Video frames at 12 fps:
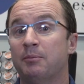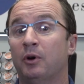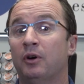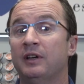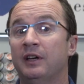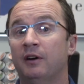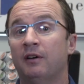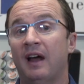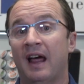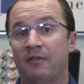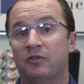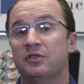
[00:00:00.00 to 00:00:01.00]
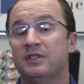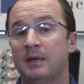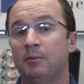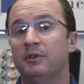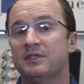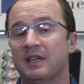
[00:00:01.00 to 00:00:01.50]
per year after
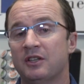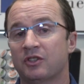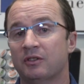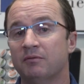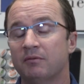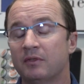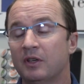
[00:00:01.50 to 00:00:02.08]
stabilization.